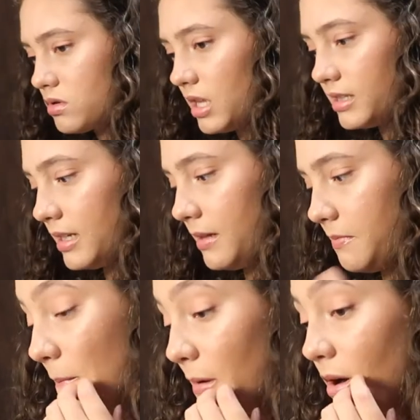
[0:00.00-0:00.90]
That's it.
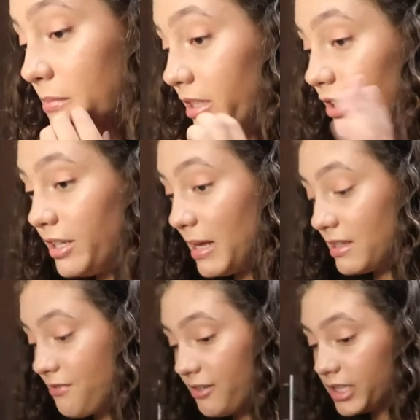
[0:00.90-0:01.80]
Bro, I'm literally about
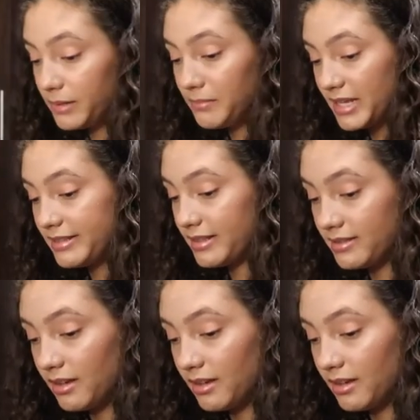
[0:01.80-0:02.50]
to fucking mess this